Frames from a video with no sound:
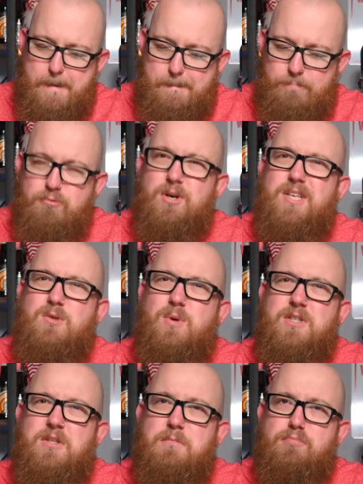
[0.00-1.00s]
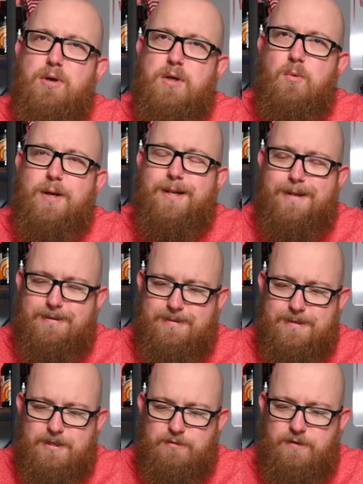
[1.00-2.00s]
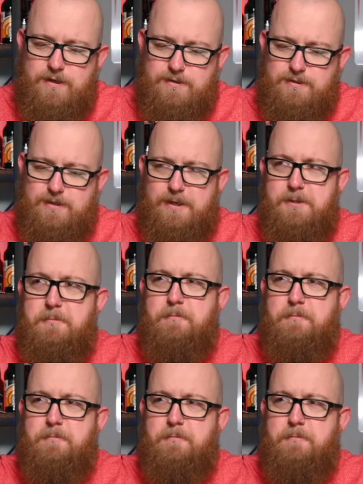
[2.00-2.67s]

pretty twisted pretty quickly, I think it's fair to say.